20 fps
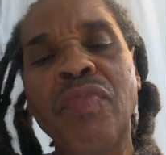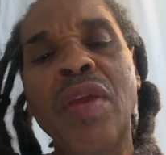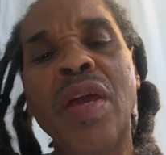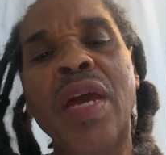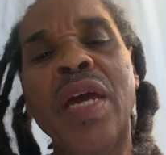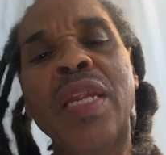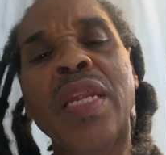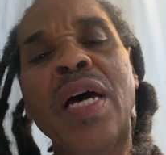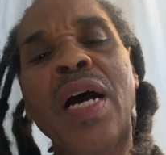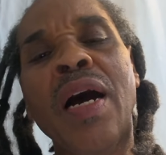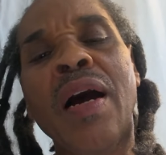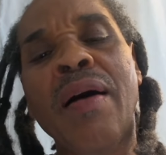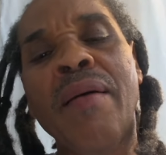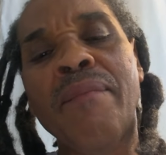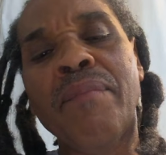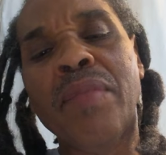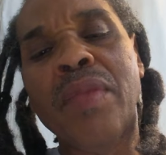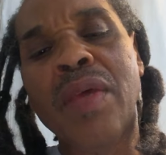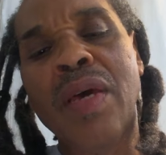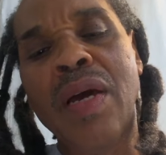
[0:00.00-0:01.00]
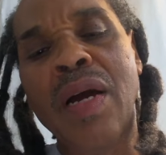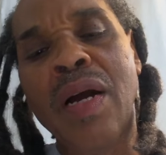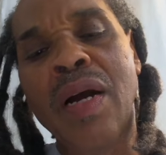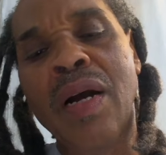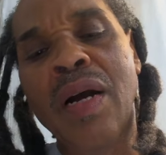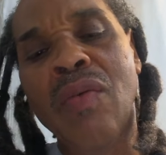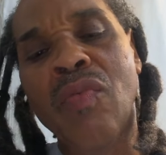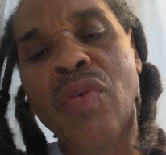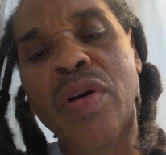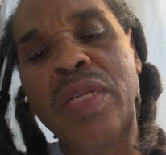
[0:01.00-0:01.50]
And um, uh,
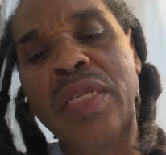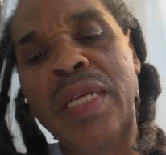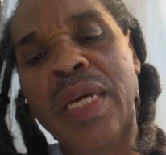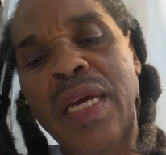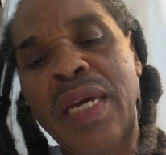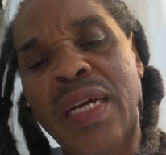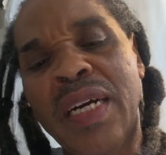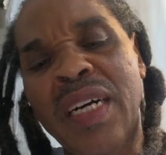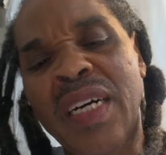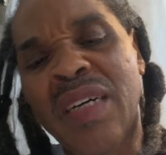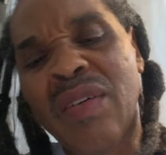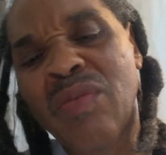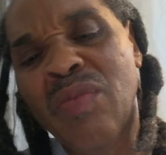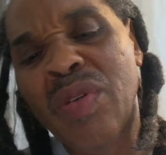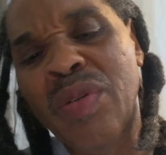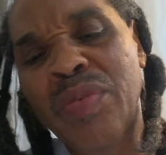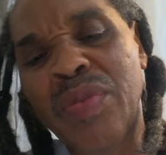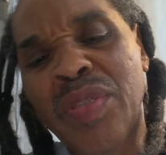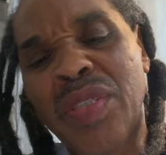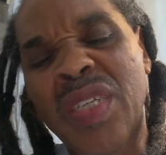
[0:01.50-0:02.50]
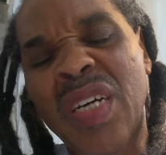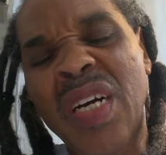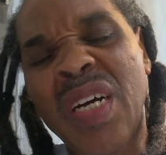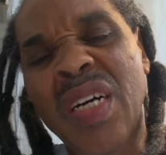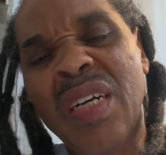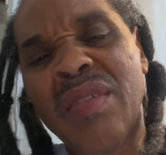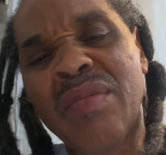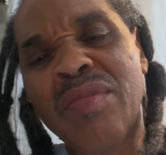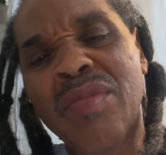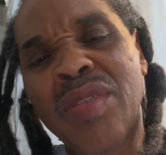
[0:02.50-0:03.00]
one day uh, we was
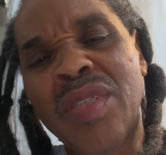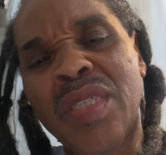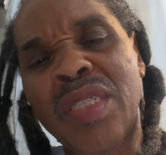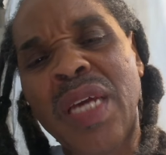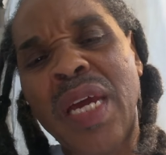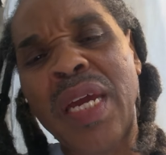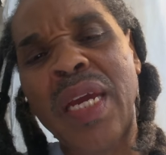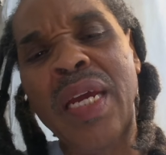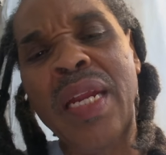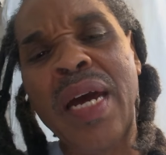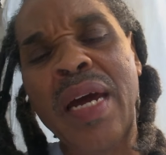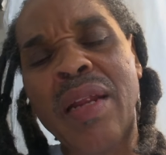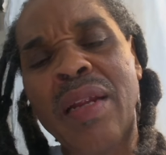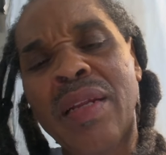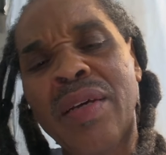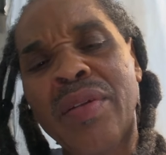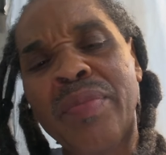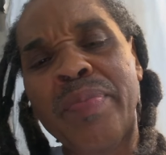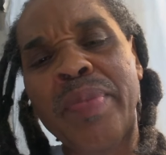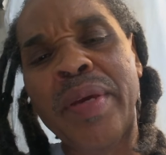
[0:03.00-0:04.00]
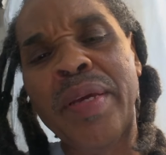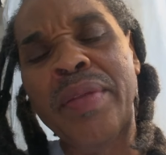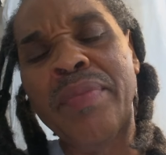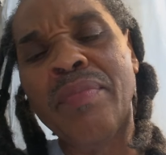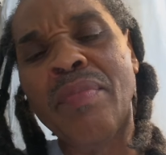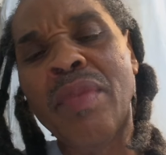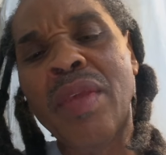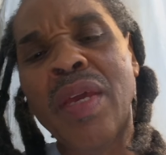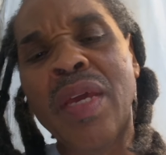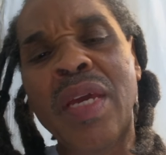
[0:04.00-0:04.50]
uh, just hanging out a little bit
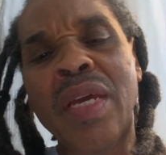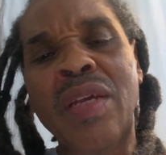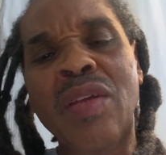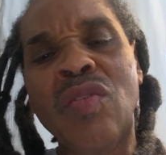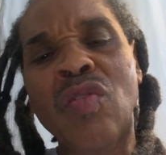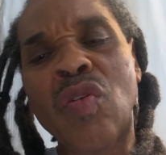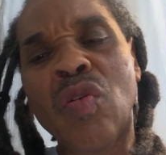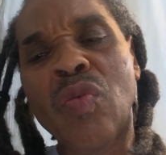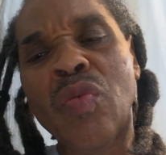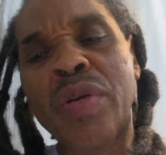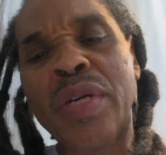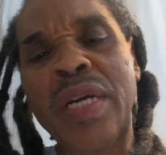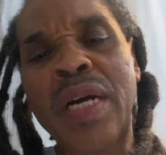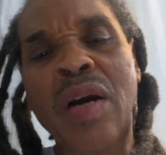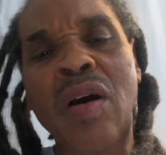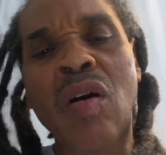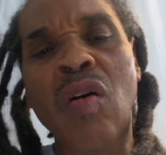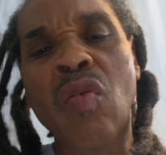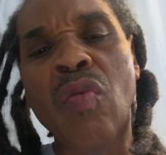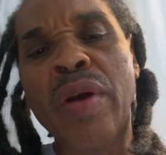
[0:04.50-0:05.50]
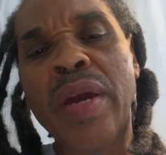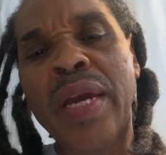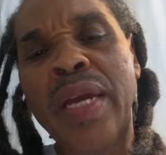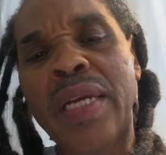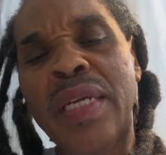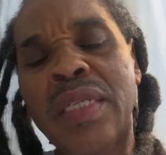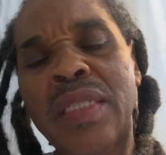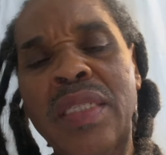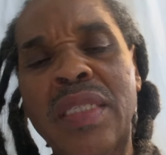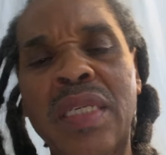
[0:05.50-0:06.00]
and you know, we
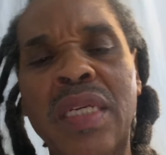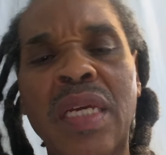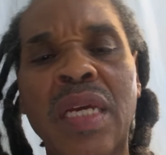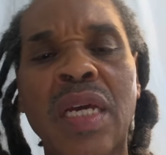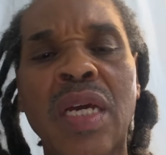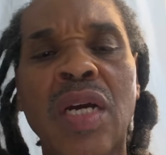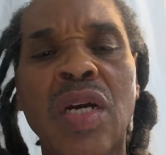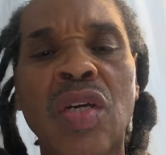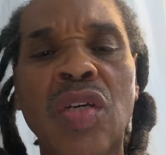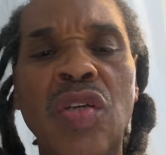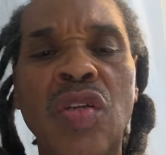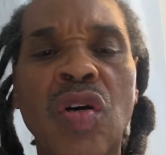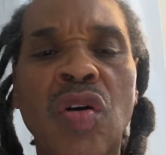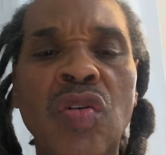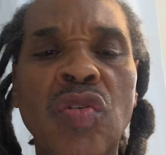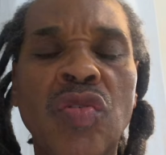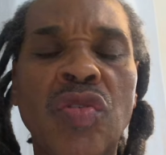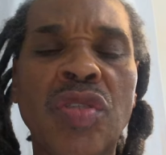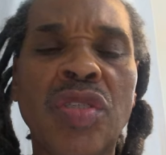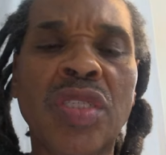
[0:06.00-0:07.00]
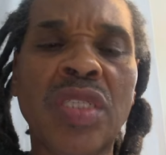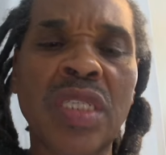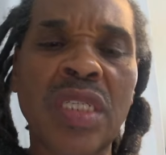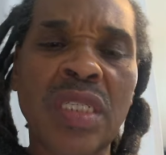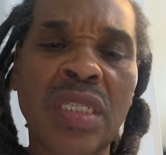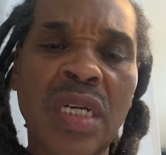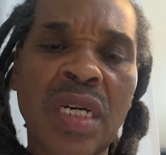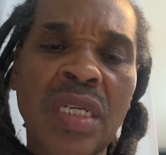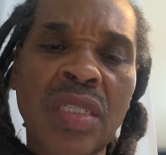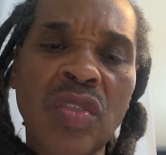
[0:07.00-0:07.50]
always, you know, used to see
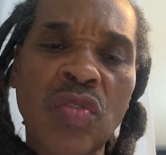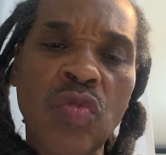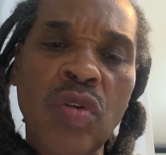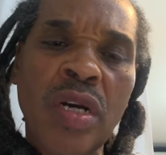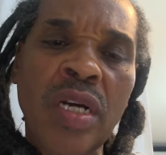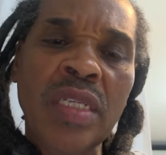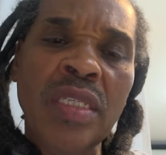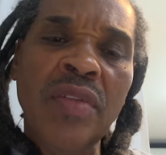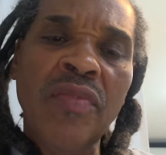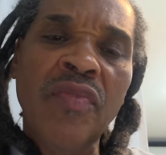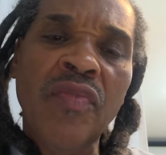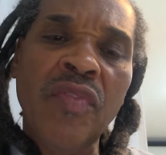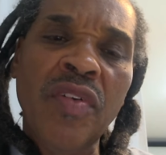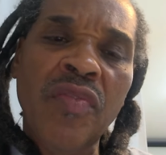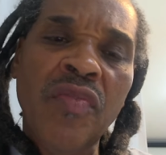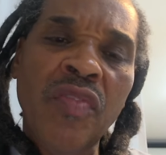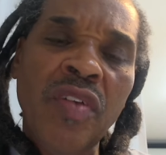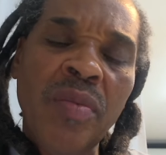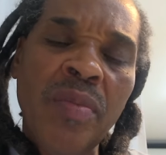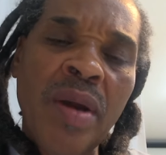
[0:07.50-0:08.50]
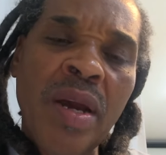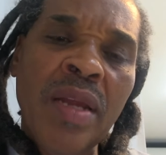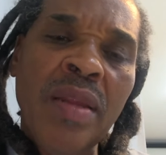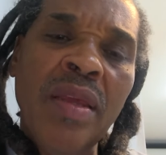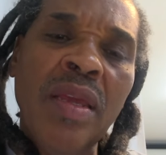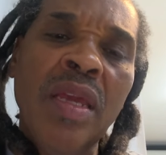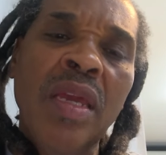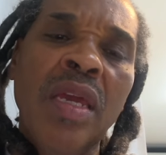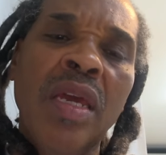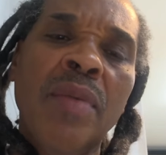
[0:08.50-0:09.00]
the uh, swans in Fremont,
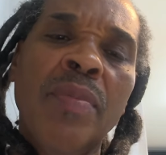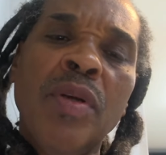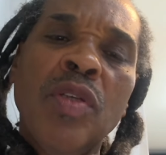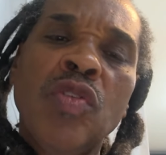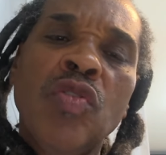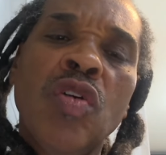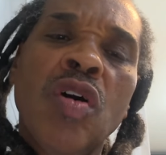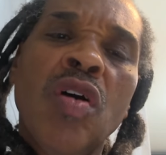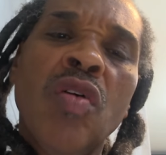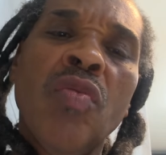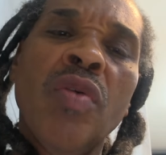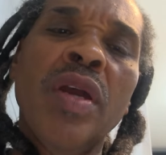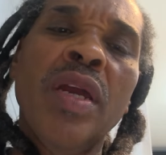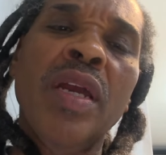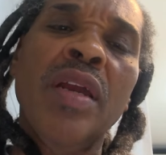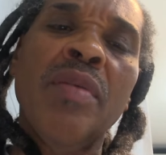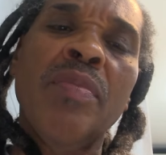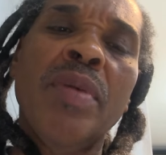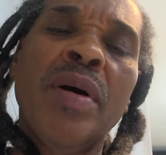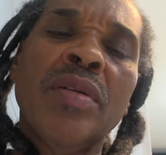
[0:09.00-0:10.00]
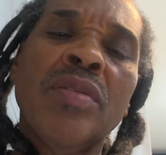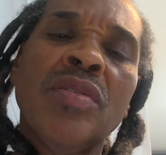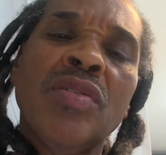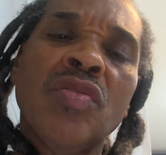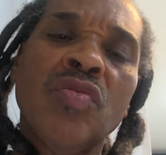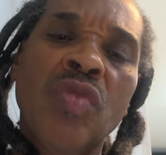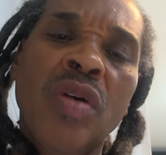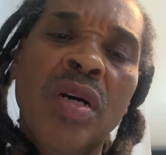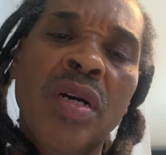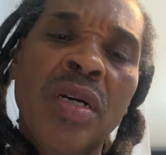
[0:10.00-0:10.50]
but you always hear about the
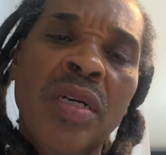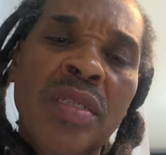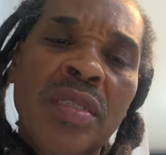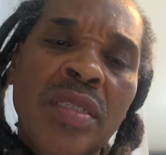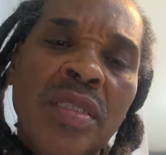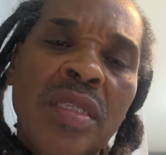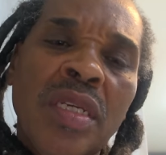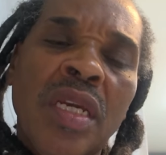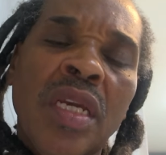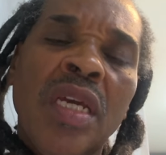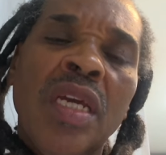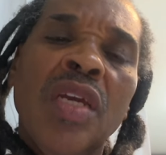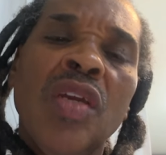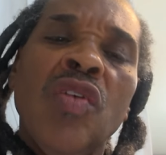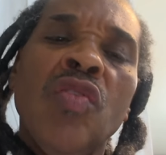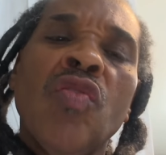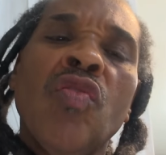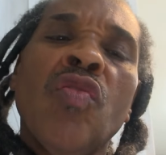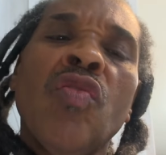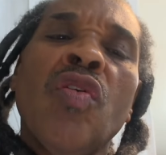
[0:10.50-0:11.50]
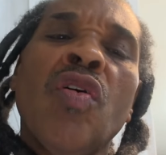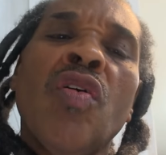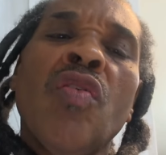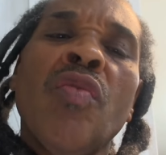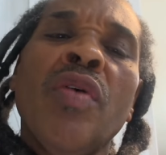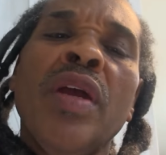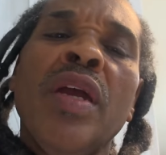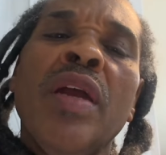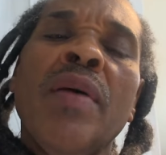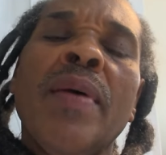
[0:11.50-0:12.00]
swans. You know,
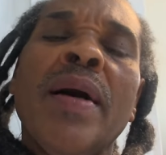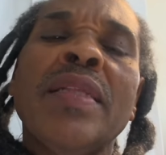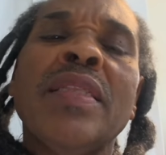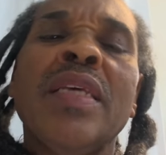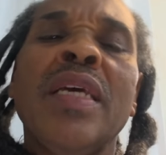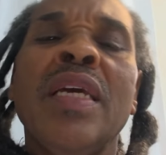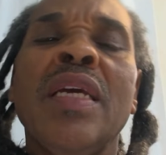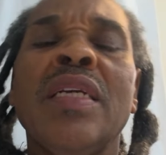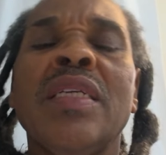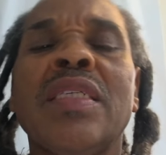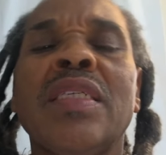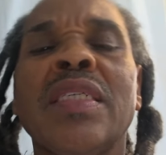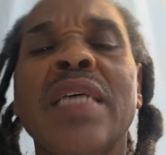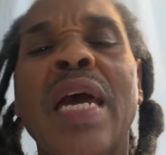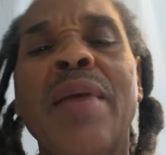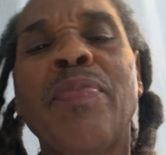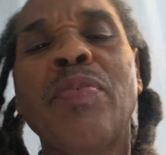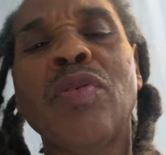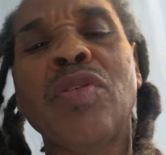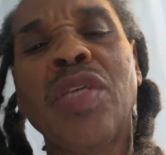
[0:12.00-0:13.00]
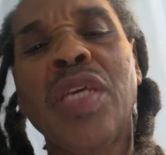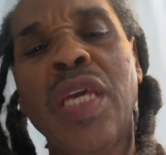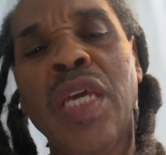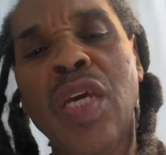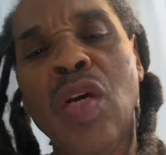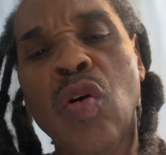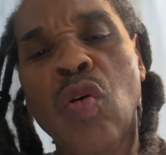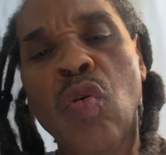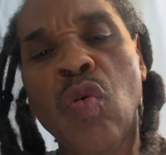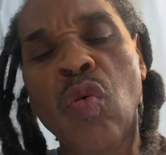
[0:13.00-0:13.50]
always hear. I think Cypress
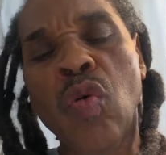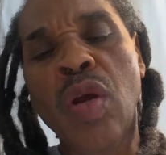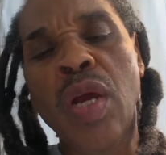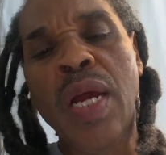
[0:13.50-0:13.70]
Hill.